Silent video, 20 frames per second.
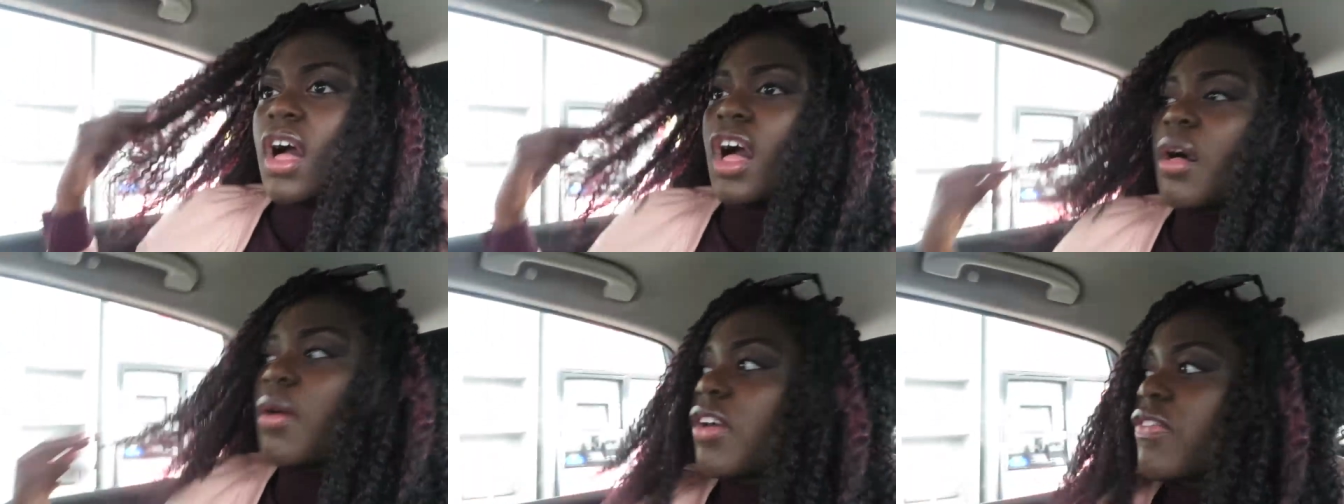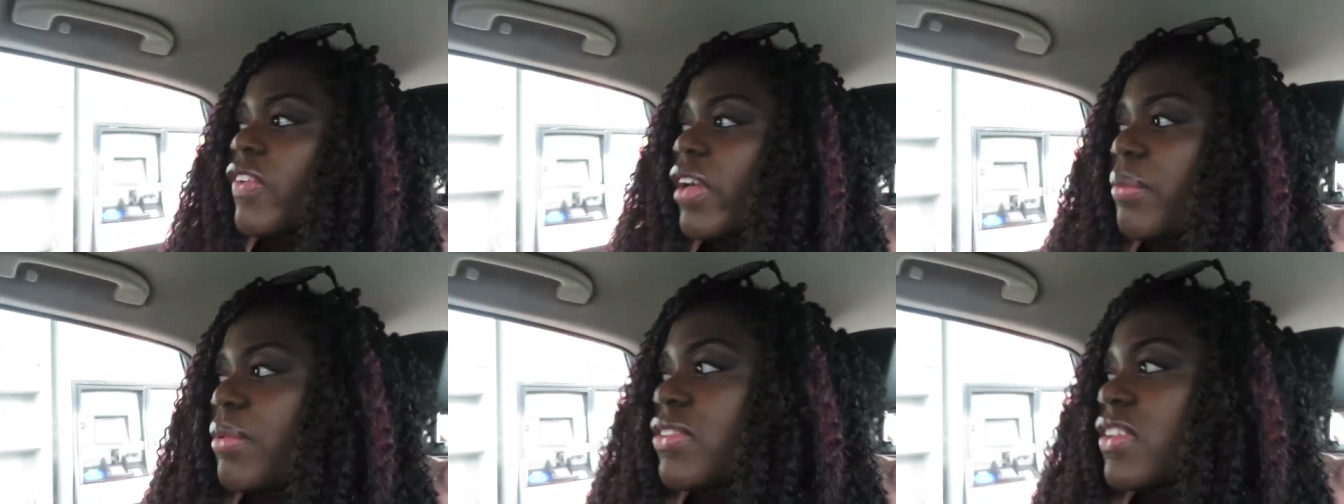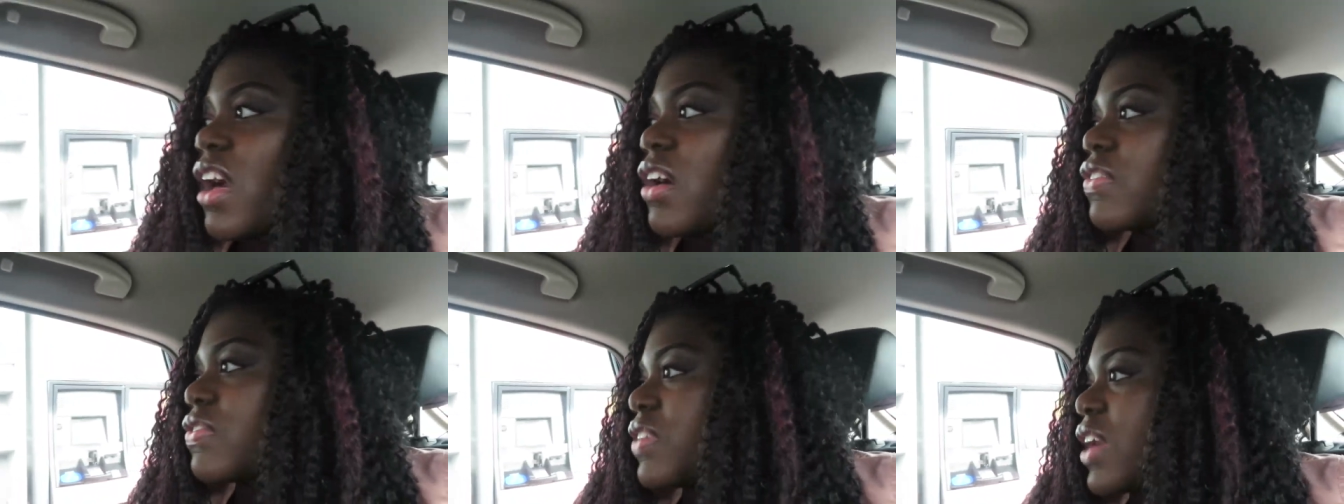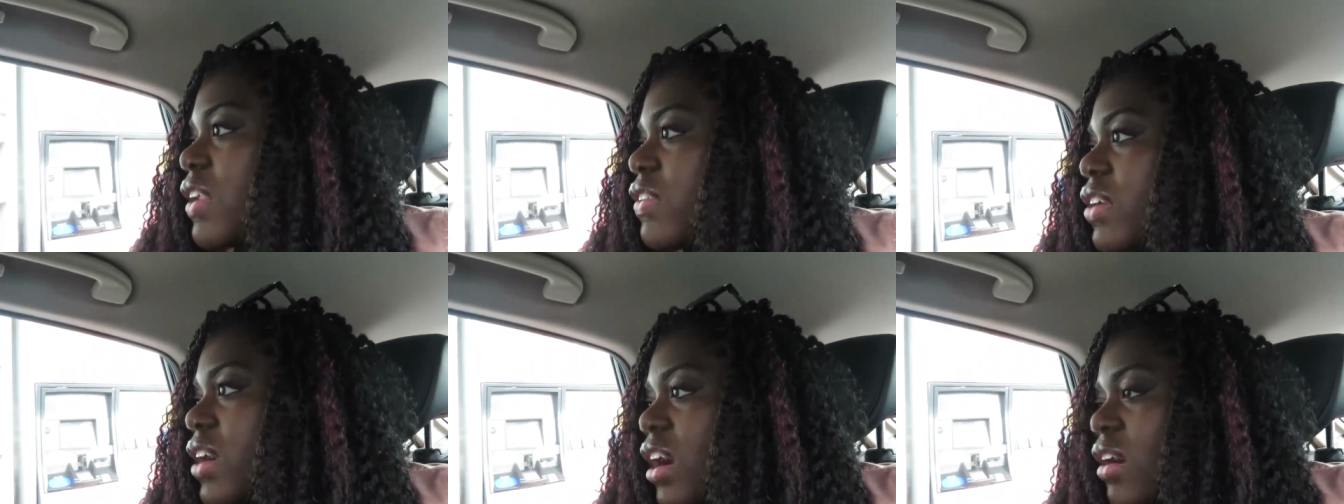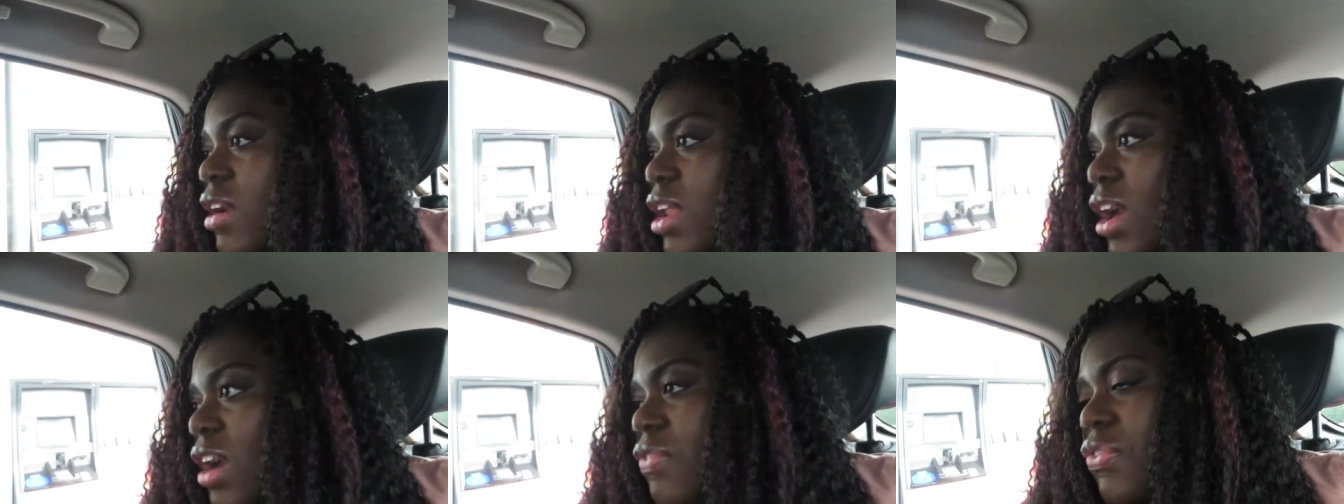All my family's outside of the
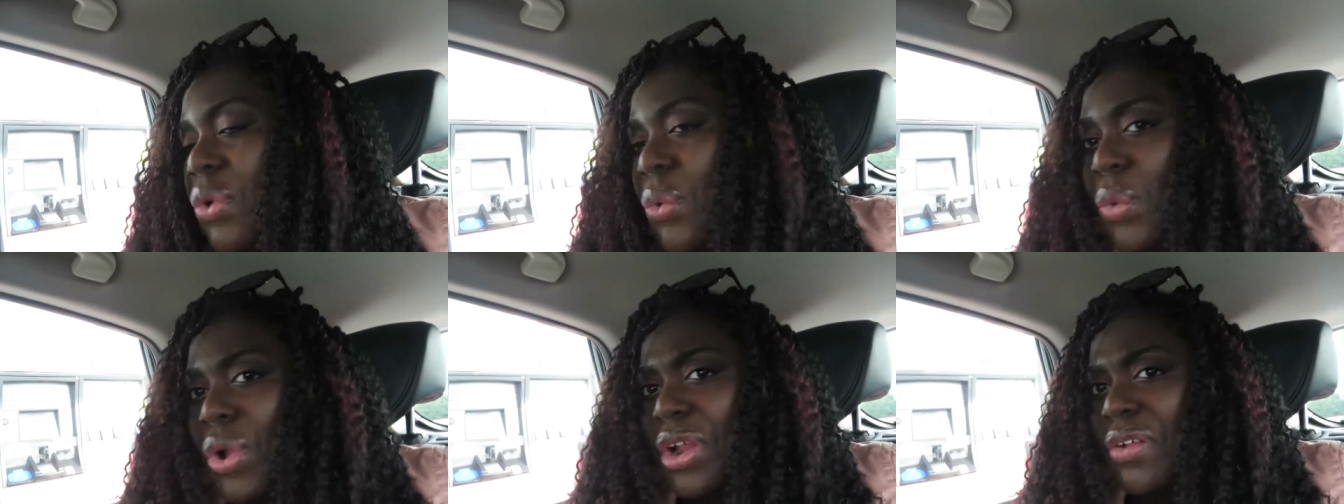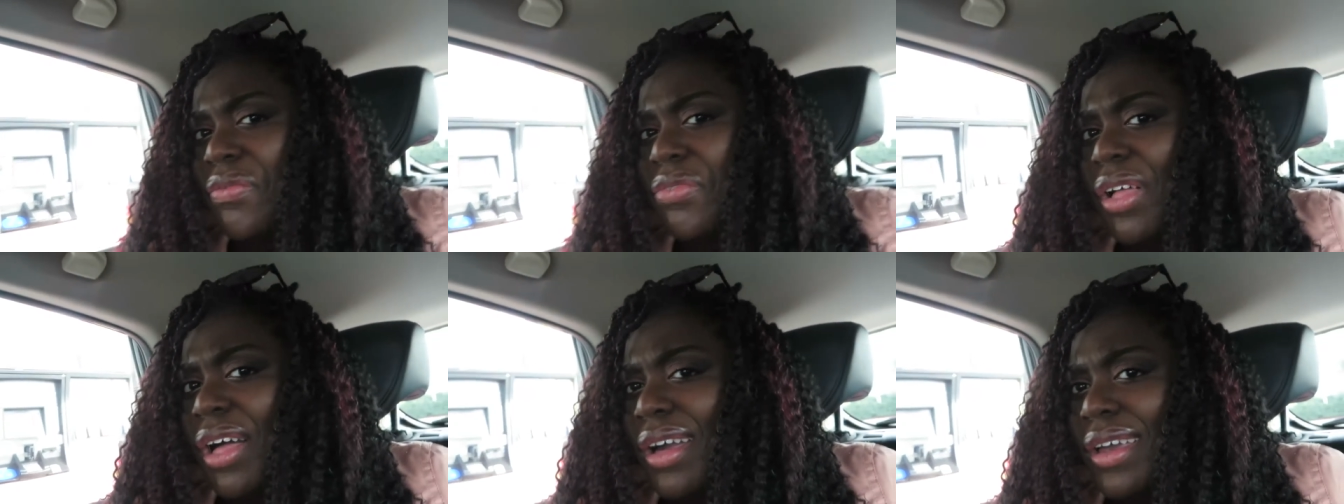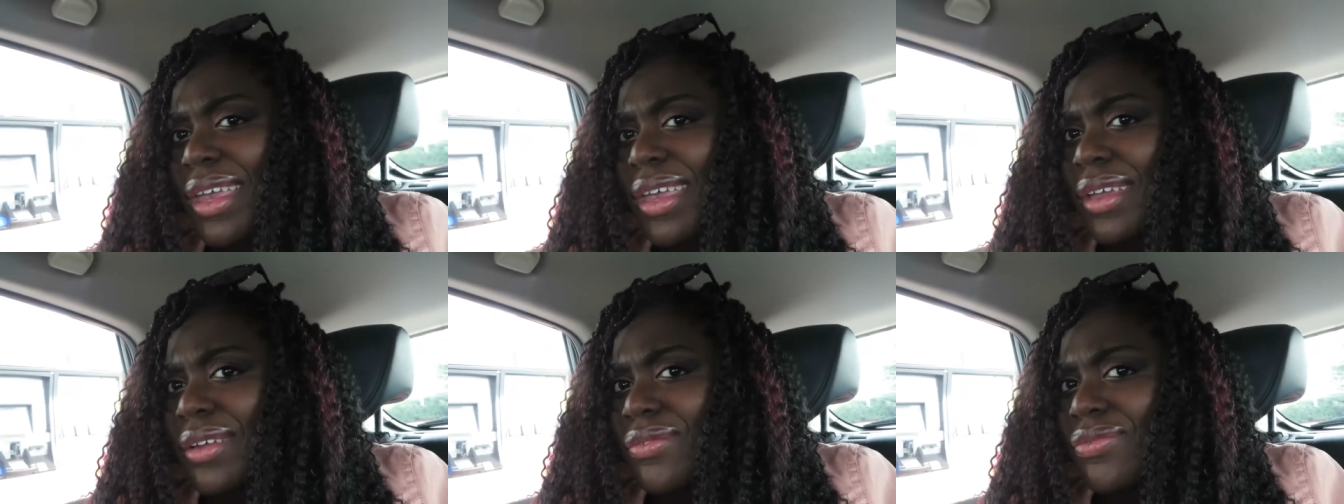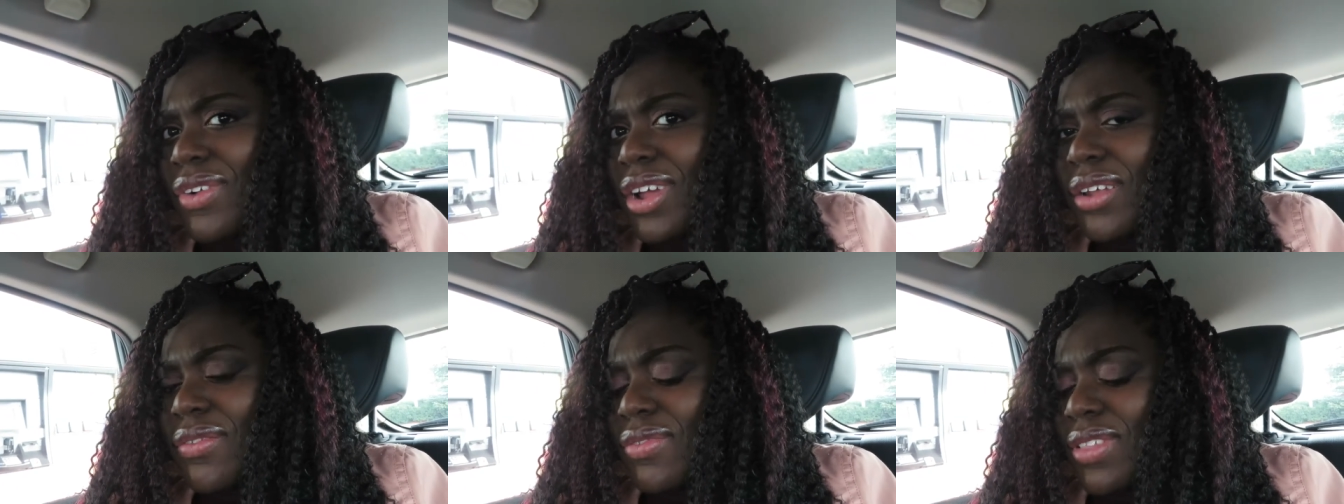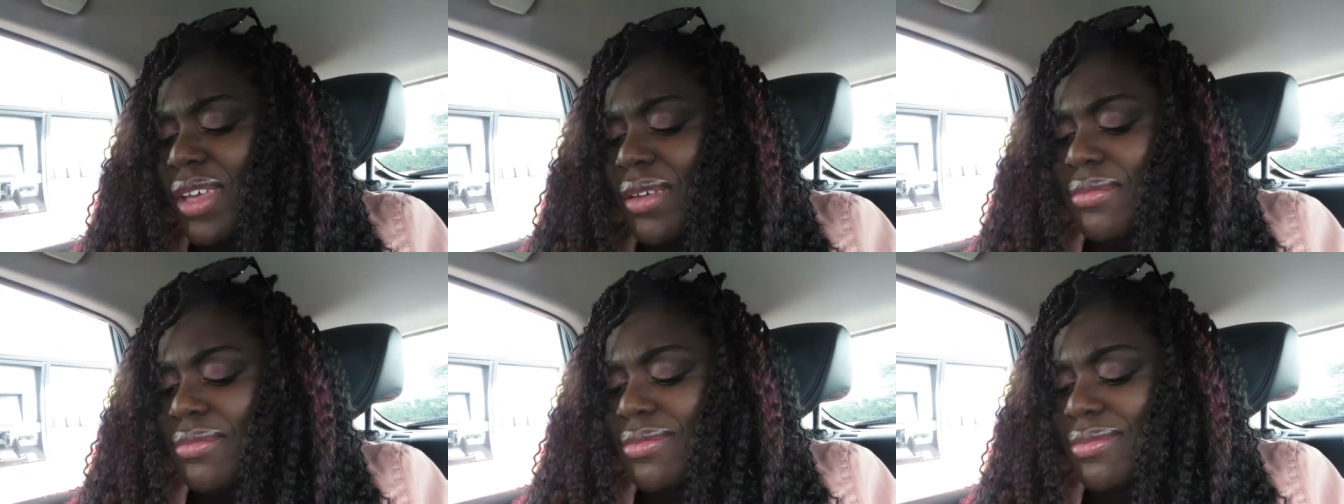car right now. I feel weird vlogging in front
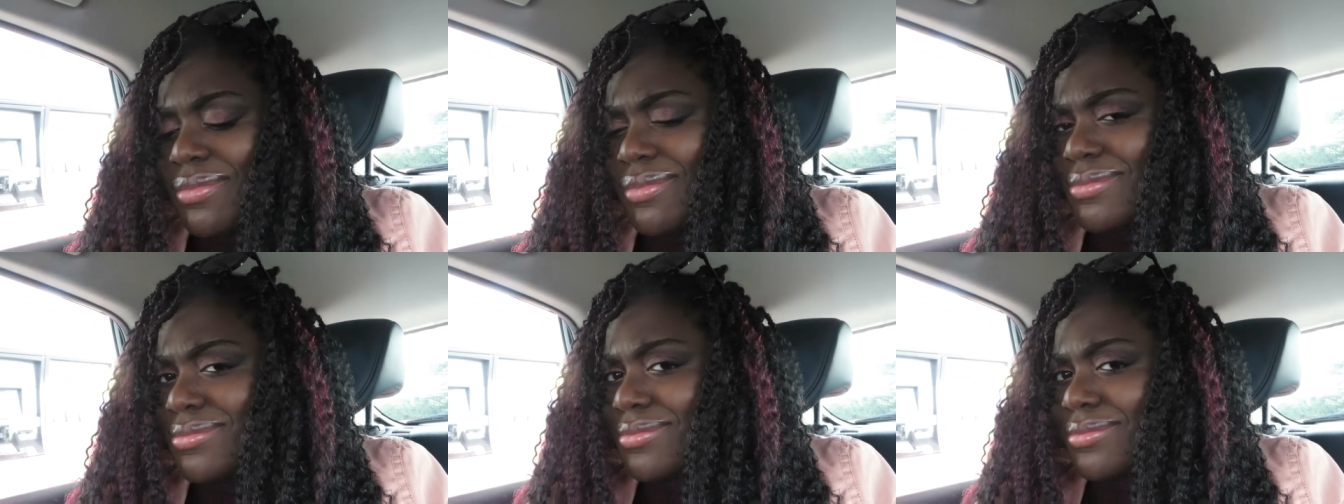of them.